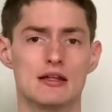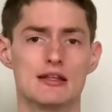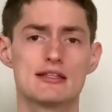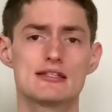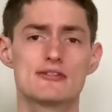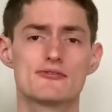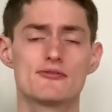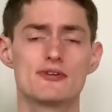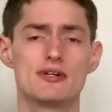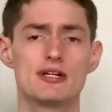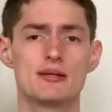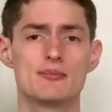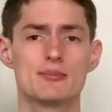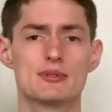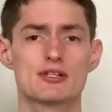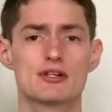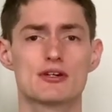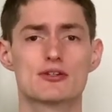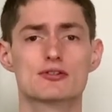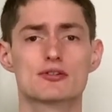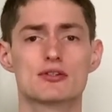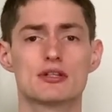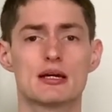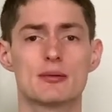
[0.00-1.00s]
This freedom has
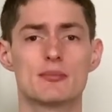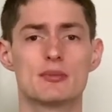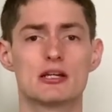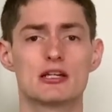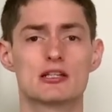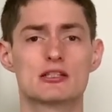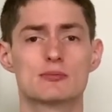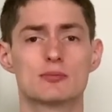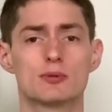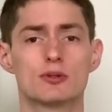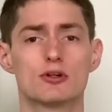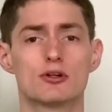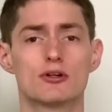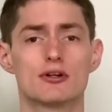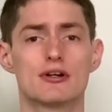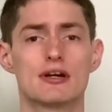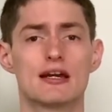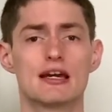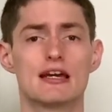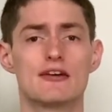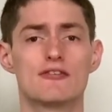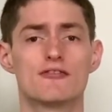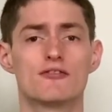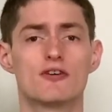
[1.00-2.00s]
also let me explore
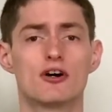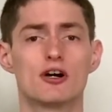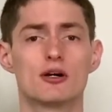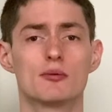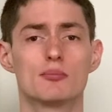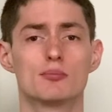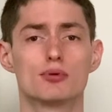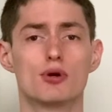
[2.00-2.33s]
a far